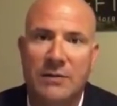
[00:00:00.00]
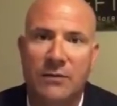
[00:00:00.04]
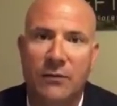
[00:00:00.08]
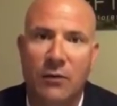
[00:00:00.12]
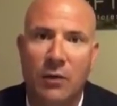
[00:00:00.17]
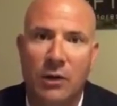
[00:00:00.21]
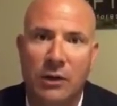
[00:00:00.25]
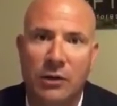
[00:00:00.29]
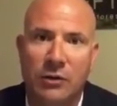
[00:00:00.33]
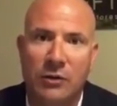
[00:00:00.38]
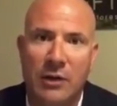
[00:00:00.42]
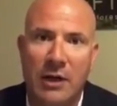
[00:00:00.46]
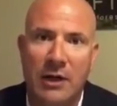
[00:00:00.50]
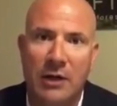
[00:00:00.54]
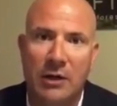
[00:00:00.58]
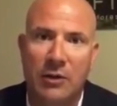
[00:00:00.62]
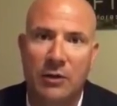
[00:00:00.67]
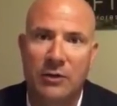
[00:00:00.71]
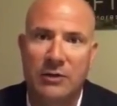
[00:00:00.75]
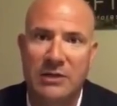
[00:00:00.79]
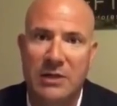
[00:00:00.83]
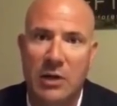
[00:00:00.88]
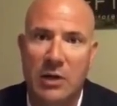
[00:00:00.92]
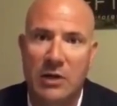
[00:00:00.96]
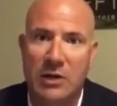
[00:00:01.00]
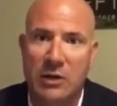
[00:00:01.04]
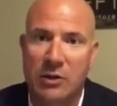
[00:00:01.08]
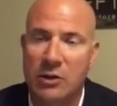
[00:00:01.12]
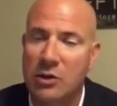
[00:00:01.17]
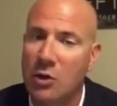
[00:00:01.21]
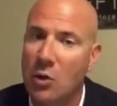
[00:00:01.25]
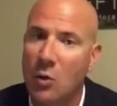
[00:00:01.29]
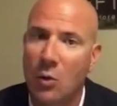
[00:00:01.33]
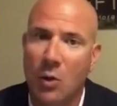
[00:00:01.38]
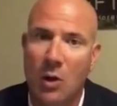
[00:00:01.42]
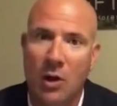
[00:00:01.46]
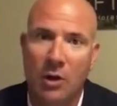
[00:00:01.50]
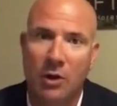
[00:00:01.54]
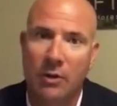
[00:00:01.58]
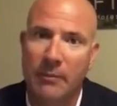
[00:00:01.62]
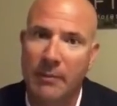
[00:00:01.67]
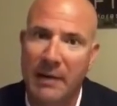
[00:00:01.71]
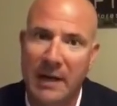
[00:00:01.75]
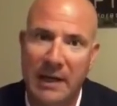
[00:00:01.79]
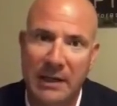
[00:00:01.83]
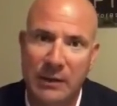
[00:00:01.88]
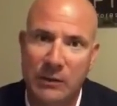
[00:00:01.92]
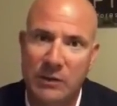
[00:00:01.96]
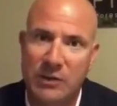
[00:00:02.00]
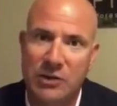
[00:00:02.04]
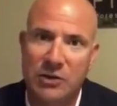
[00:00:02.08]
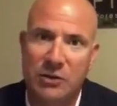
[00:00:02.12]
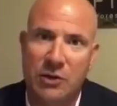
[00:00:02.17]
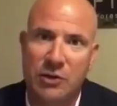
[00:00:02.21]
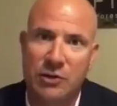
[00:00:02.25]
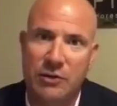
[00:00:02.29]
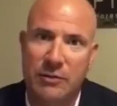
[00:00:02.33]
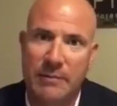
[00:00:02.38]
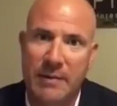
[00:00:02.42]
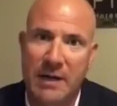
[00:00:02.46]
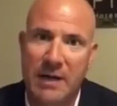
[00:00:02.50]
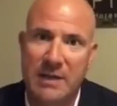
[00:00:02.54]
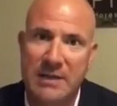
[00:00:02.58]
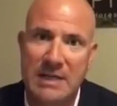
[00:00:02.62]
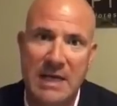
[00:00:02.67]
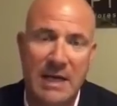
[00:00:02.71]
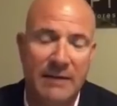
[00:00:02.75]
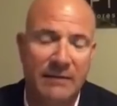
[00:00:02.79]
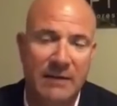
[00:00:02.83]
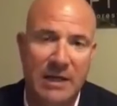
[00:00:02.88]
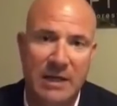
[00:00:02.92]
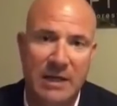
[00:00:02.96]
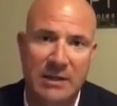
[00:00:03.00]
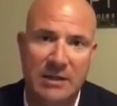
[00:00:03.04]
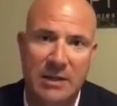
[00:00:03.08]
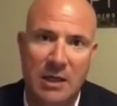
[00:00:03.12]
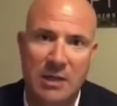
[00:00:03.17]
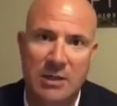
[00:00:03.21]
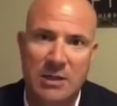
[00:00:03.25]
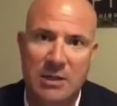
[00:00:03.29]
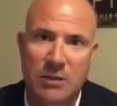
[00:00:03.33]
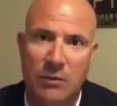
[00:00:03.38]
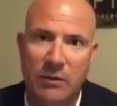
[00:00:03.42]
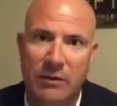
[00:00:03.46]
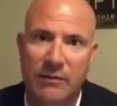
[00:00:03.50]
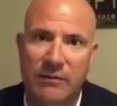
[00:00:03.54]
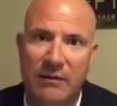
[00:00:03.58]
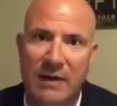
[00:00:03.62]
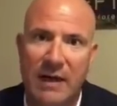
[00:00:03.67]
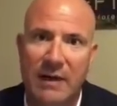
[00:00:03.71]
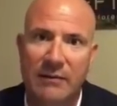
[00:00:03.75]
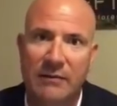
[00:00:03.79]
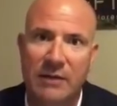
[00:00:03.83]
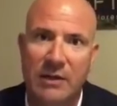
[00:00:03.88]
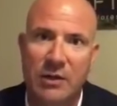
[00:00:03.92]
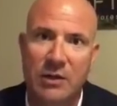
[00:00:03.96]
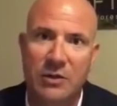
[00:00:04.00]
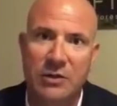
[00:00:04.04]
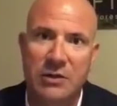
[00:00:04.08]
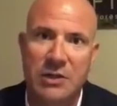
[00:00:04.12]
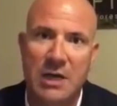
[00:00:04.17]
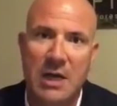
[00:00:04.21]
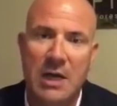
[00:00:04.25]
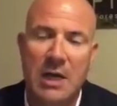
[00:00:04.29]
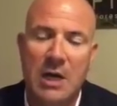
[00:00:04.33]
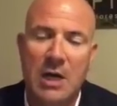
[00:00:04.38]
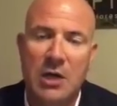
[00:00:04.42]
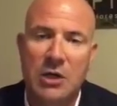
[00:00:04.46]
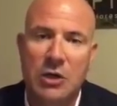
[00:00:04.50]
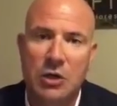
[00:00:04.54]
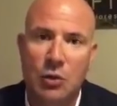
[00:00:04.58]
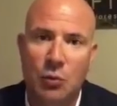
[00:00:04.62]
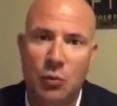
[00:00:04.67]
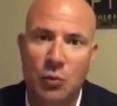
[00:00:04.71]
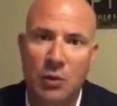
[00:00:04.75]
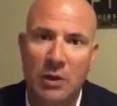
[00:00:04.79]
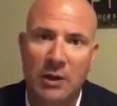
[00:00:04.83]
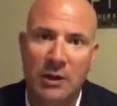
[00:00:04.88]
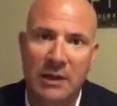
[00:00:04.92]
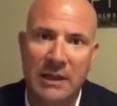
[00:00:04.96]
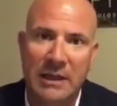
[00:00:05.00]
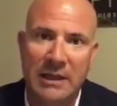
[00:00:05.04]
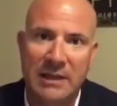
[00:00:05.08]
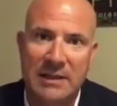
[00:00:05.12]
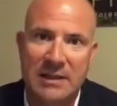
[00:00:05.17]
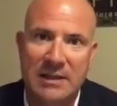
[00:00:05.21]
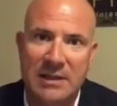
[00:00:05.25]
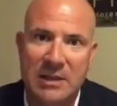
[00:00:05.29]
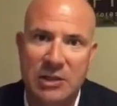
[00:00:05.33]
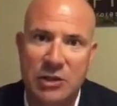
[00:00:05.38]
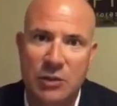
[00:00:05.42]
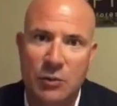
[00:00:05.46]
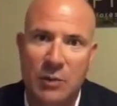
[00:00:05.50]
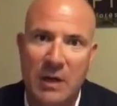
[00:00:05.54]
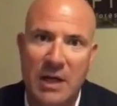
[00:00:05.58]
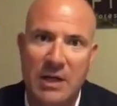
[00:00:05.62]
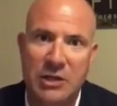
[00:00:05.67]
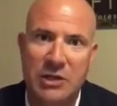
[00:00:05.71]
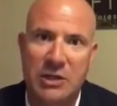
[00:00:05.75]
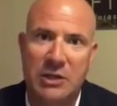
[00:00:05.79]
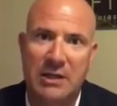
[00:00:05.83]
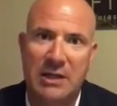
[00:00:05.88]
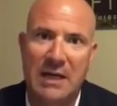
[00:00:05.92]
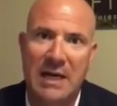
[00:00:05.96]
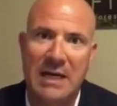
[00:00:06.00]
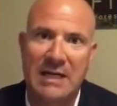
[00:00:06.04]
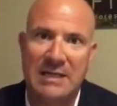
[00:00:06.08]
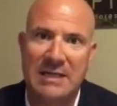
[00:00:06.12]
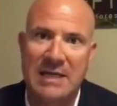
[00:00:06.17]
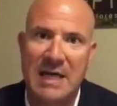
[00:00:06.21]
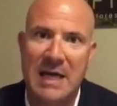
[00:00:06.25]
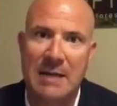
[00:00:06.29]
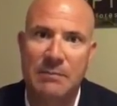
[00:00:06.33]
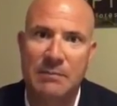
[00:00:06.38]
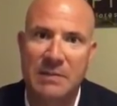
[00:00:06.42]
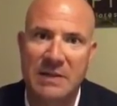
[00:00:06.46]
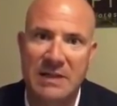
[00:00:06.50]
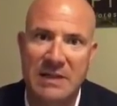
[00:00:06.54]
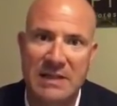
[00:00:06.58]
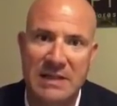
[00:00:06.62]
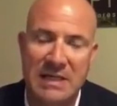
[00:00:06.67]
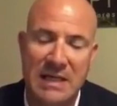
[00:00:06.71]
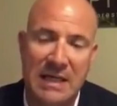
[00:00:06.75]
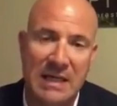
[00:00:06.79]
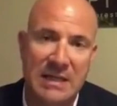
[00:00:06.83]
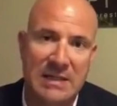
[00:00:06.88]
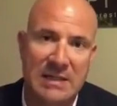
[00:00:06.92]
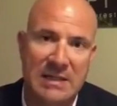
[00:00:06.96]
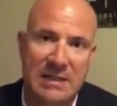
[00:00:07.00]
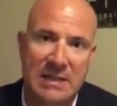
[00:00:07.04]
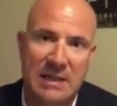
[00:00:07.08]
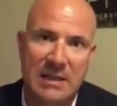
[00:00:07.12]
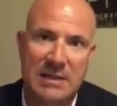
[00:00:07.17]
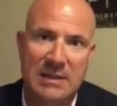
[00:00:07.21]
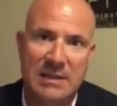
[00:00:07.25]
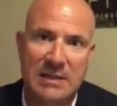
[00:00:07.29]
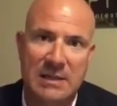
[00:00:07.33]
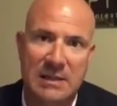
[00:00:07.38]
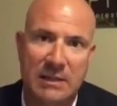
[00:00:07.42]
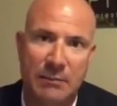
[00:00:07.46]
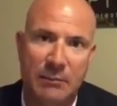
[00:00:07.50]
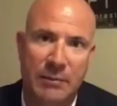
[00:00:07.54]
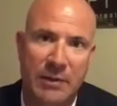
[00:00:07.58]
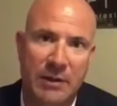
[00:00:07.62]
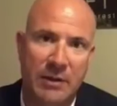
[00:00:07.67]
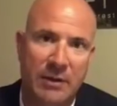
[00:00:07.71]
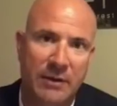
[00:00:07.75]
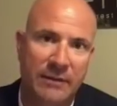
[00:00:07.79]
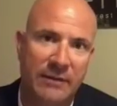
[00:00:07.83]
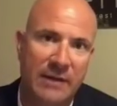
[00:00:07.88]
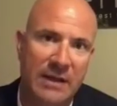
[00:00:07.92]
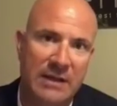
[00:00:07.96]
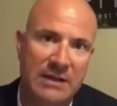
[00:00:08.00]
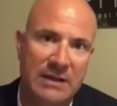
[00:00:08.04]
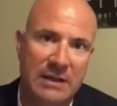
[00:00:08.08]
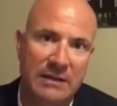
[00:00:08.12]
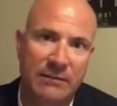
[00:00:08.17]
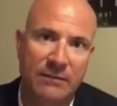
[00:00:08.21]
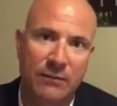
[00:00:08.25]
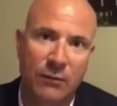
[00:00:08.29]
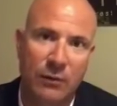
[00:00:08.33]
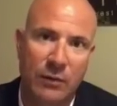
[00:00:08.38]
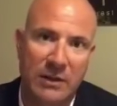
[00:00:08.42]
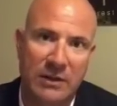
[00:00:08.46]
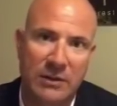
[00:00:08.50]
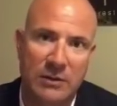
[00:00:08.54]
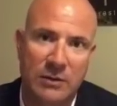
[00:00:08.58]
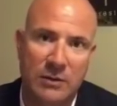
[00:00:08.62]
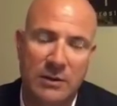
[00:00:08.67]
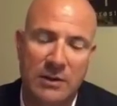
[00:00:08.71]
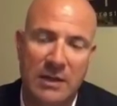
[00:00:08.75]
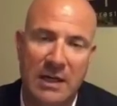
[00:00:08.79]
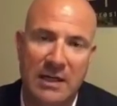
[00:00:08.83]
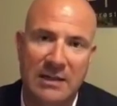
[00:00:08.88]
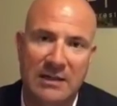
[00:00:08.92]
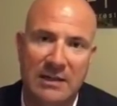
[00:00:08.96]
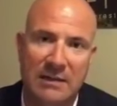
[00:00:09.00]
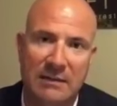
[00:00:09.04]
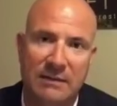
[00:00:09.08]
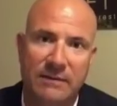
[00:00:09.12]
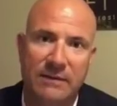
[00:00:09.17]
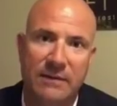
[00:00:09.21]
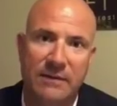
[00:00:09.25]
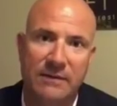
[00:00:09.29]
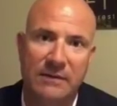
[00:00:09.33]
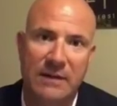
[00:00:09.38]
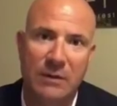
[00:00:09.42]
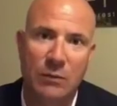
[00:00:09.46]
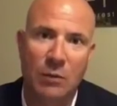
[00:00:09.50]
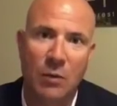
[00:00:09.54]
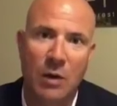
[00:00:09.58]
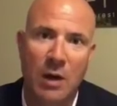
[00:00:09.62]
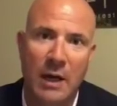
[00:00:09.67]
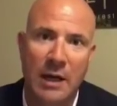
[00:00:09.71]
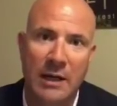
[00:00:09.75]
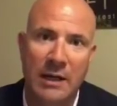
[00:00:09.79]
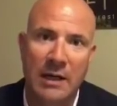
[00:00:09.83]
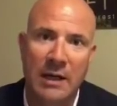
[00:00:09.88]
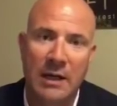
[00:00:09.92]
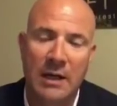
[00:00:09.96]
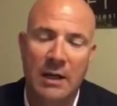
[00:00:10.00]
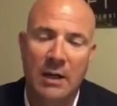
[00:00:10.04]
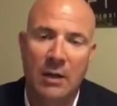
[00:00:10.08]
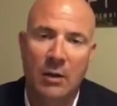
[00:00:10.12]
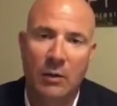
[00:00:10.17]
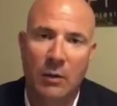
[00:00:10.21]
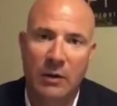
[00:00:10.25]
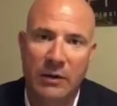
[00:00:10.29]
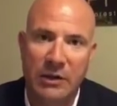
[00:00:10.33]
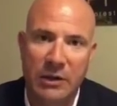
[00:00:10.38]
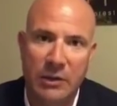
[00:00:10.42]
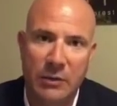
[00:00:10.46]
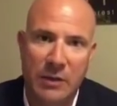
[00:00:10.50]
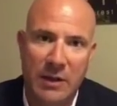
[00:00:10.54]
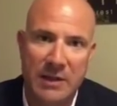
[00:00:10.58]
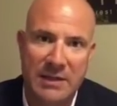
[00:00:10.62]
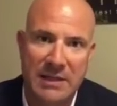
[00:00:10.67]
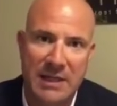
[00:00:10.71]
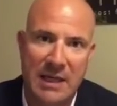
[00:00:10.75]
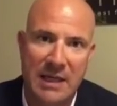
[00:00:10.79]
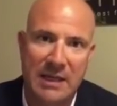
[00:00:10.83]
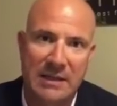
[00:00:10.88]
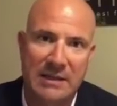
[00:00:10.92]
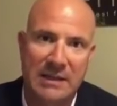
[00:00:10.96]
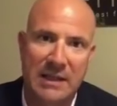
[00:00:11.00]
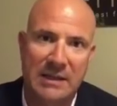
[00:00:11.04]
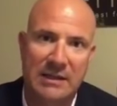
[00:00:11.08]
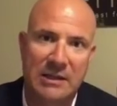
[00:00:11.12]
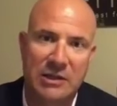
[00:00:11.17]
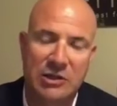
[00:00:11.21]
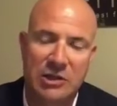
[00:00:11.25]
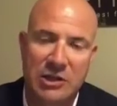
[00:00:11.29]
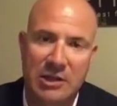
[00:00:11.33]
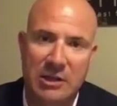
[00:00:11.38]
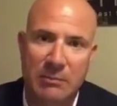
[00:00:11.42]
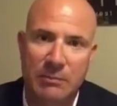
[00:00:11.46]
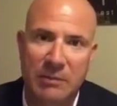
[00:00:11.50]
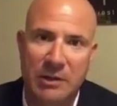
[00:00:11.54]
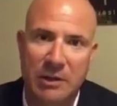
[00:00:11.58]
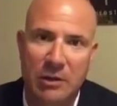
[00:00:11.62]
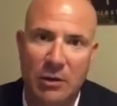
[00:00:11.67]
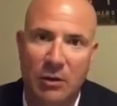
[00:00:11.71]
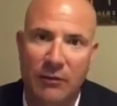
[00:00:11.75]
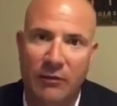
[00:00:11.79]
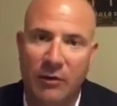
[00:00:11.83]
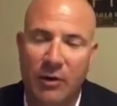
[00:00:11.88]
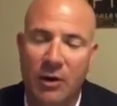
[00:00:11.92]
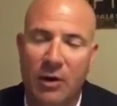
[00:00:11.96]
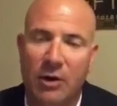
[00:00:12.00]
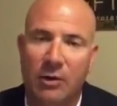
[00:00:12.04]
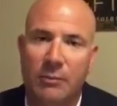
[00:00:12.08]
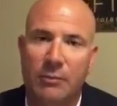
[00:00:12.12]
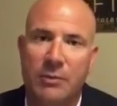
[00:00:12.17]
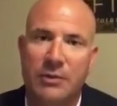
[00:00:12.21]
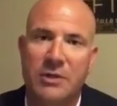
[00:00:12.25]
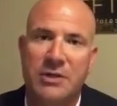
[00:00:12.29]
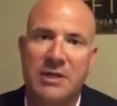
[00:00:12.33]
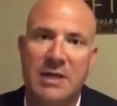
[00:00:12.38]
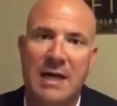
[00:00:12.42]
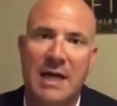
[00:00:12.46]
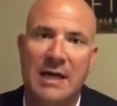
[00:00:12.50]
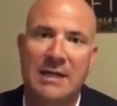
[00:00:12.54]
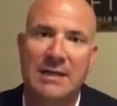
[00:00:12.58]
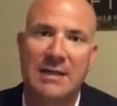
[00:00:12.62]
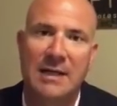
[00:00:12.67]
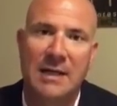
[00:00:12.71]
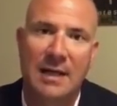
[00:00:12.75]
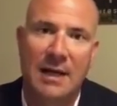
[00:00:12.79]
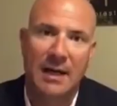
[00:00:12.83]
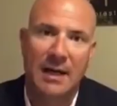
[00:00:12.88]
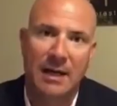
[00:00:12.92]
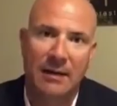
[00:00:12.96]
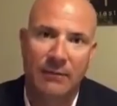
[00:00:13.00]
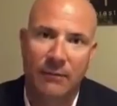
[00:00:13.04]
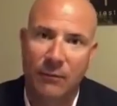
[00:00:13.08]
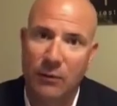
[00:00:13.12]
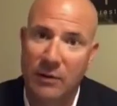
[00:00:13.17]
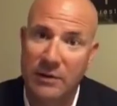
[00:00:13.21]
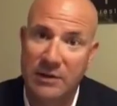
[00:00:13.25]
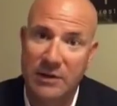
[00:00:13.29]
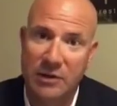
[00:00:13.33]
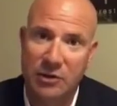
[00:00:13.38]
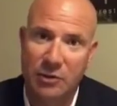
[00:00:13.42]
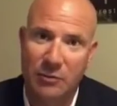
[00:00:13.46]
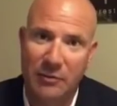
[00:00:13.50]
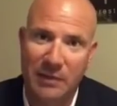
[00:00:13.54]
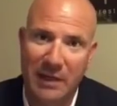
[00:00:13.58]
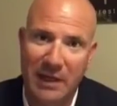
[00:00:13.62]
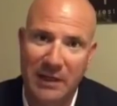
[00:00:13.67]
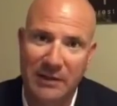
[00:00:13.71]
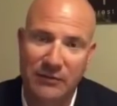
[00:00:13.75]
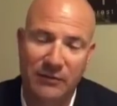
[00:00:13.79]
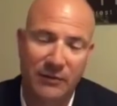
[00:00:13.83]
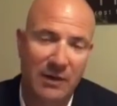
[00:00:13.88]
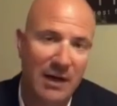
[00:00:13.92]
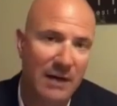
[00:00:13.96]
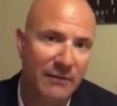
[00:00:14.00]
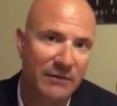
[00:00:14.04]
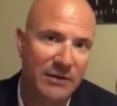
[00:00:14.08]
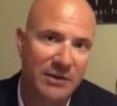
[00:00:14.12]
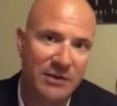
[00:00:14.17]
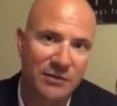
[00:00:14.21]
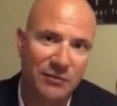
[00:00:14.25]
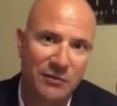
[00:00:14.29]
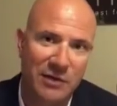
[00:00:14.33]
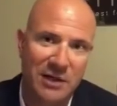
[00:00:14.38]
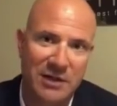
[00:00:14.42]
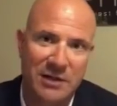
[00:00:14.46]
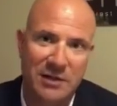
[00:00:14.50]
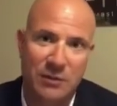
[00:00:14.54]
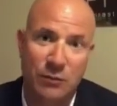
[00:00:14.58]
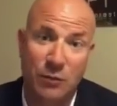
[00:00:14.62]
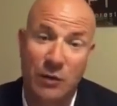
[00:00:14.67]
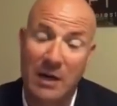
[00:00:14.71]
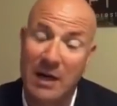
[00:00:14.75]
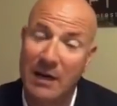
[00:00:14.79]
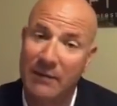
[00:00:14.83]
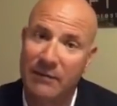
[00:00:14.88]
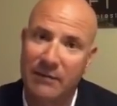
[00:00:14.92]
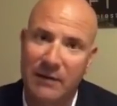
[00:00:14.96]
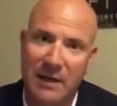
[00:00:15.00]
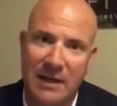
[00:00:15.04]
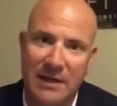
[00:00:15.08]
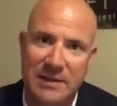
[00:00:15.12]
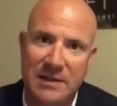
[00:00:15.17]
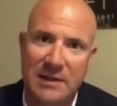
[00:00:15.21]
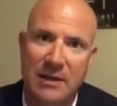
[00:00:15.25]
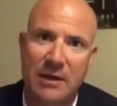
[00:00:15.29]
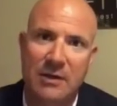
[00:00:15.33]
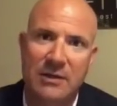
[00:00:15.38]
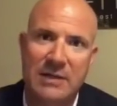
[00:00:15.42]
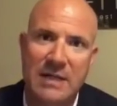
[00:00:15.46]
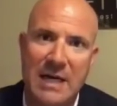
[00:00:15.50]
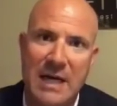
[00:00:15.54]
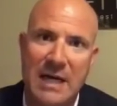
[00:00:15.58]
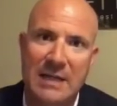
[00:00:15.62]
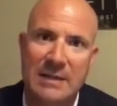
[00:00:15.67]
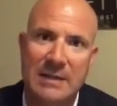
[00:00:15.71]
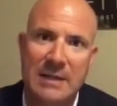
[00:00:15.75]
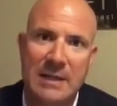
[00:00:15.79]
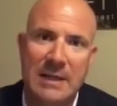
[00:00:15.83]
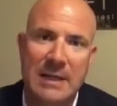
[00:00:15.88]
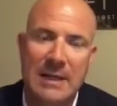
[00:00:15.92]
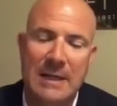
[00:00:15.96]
foreign creditors are no longer buying U.S. Treasury bonds, have not done so in 5 years, you're really in a situation that has not been seen since the period of 1942 to 1951, when the U.S. had debt to GDP over 100%, and foreign central banks, for obvious reasons, were not financing our debt.